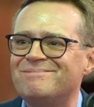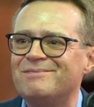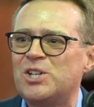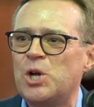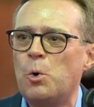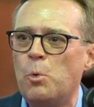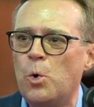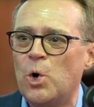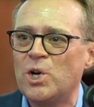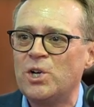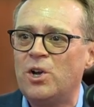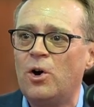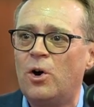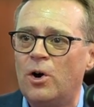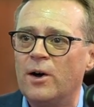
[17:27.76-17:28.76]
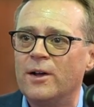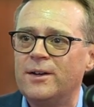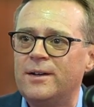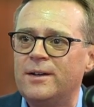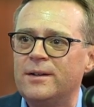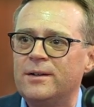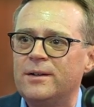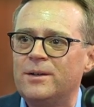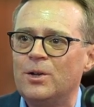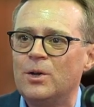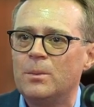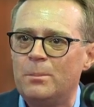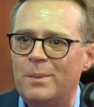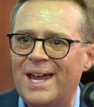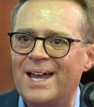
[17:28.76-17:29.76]
toward God to
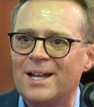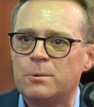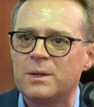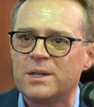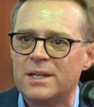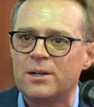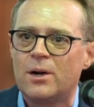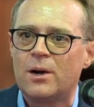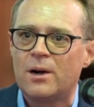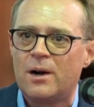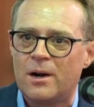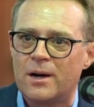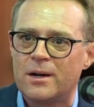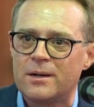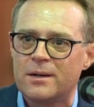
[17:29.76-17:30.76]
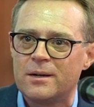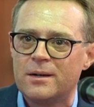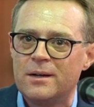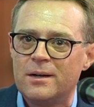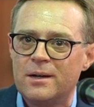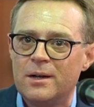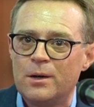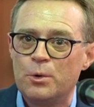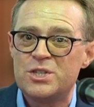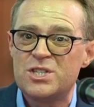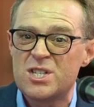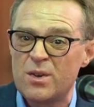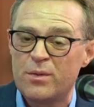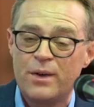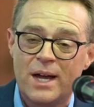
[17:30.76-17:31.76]
embed within our heart, which
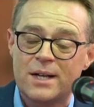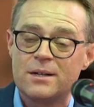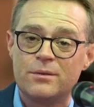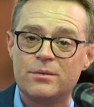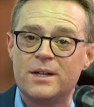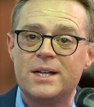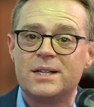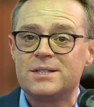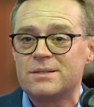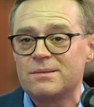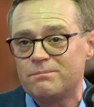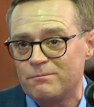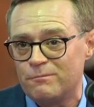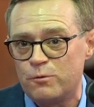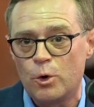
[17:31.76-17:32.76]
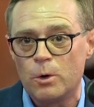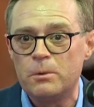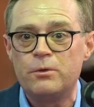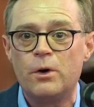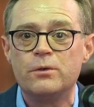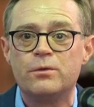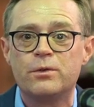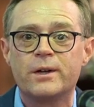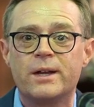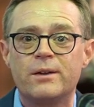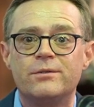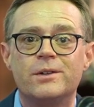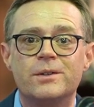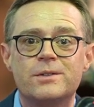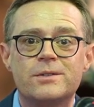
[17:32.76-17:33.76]
is effectively a form of
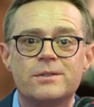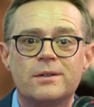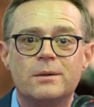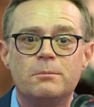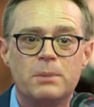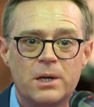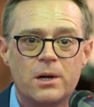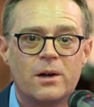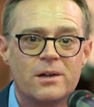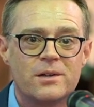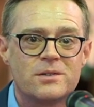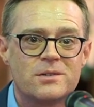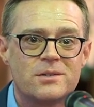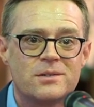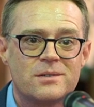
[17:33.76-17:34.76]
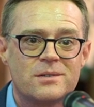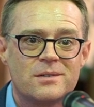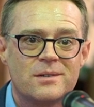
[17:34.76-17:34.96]
unforgiveness and bitterness.